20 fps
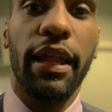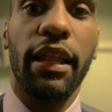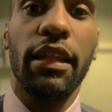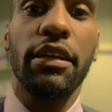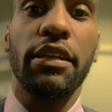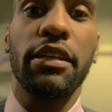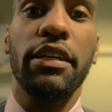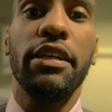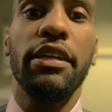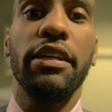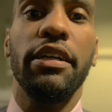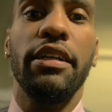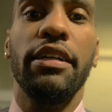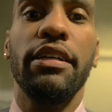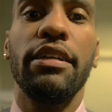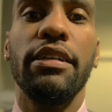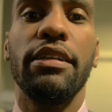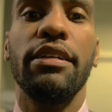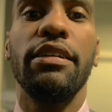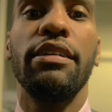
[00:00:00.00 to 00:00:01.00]
I look good.
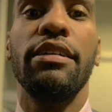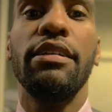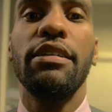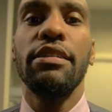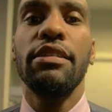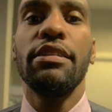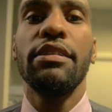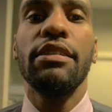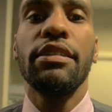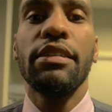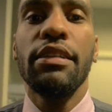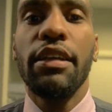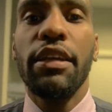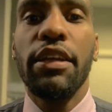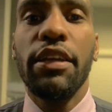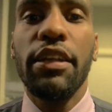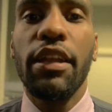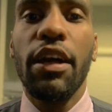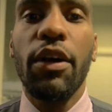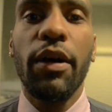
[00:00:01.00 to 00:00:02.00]

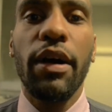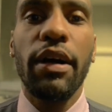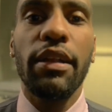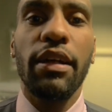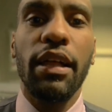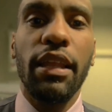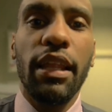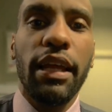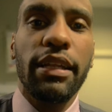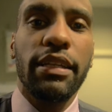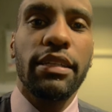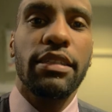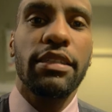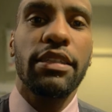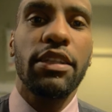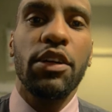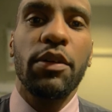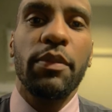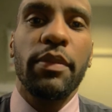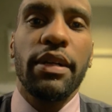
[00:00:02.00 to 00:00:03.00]
You know what? I like this
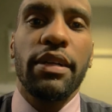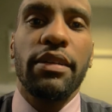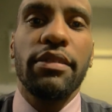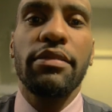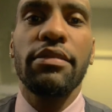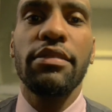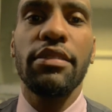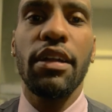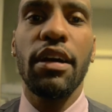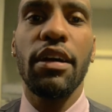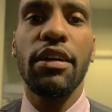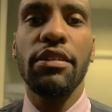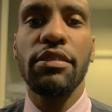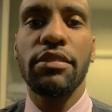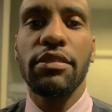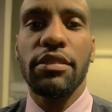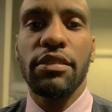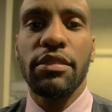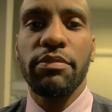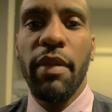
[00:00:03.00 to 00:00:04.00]
a little bit. You know,
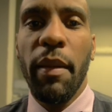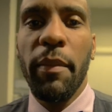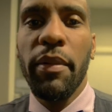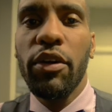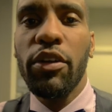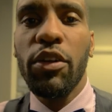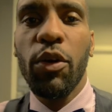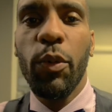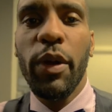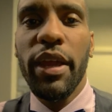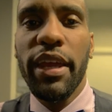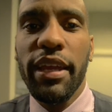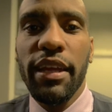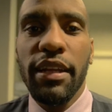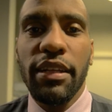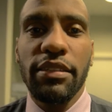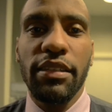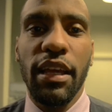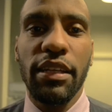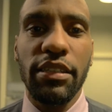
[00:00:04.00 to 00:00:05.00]
maybe on the
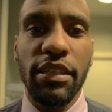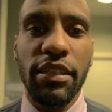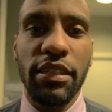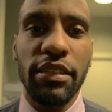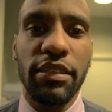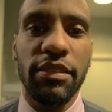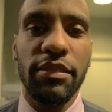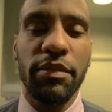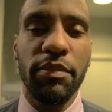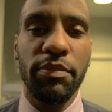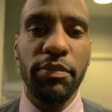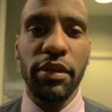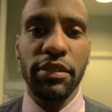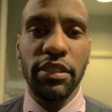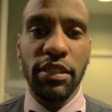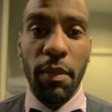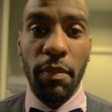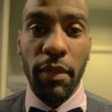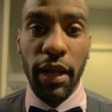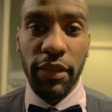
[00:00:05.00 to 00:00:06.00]
weekends I should put
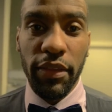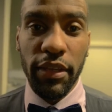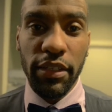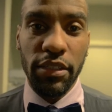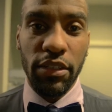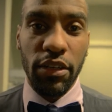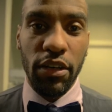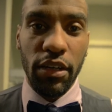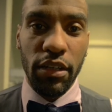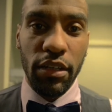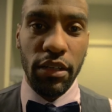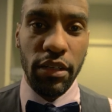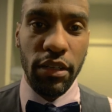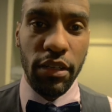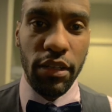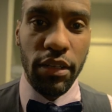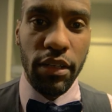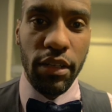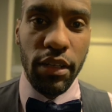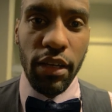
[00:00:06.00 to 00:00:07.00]
something like this on.
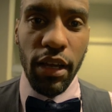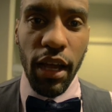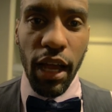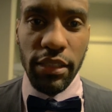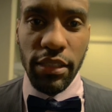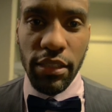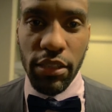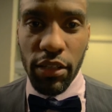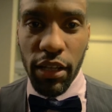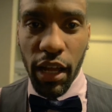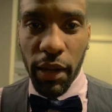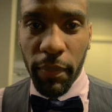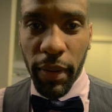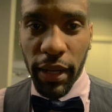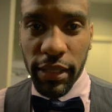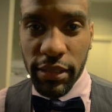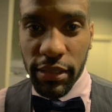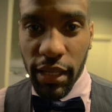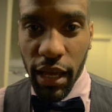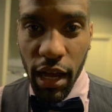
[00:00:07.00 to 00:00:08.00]
I still like
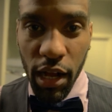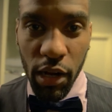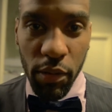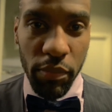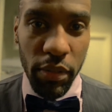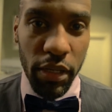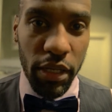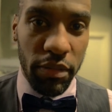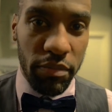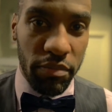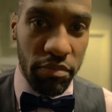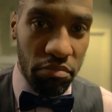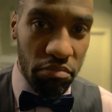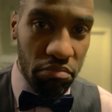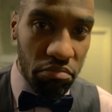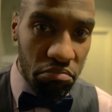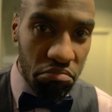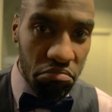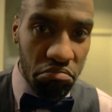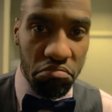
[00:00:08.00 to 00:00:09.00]
my style, but
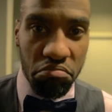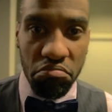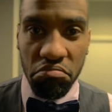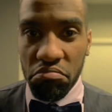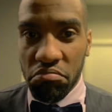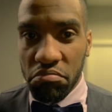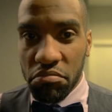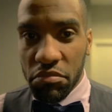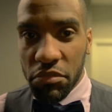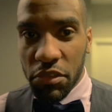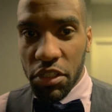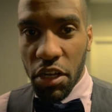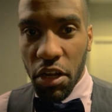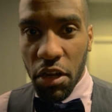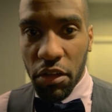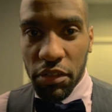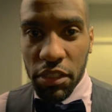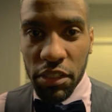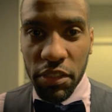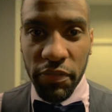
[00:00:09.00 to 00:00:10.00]
you
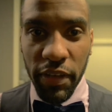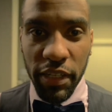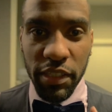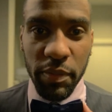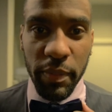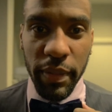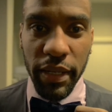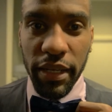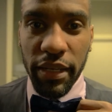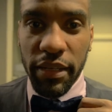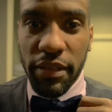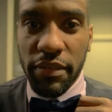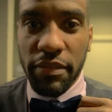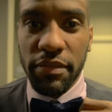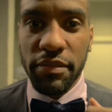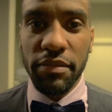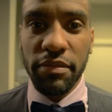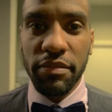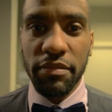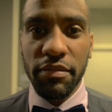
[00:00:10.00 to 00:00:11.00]
know, this fits me.
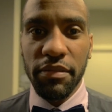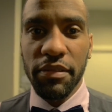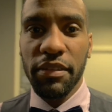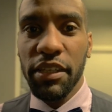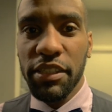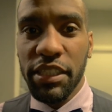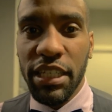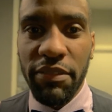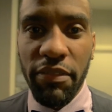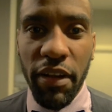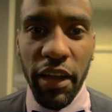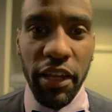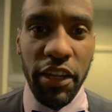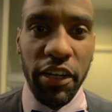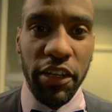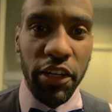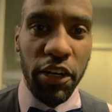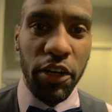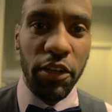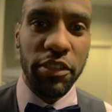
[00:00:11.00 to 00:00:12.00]
Let's see if I
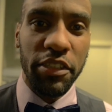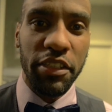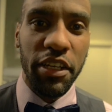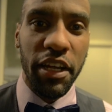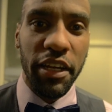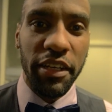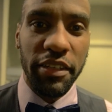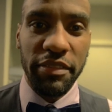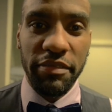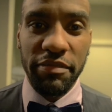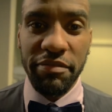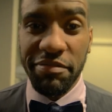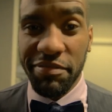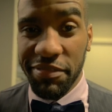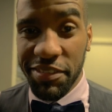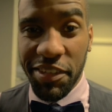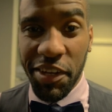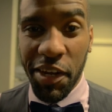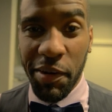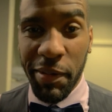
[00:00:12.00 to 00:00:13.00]
get a girl tonight.
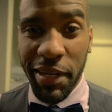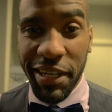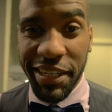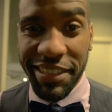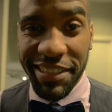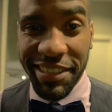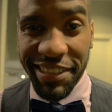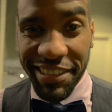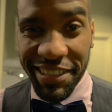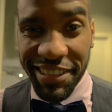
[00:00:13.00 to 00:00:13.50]
You know what I mean?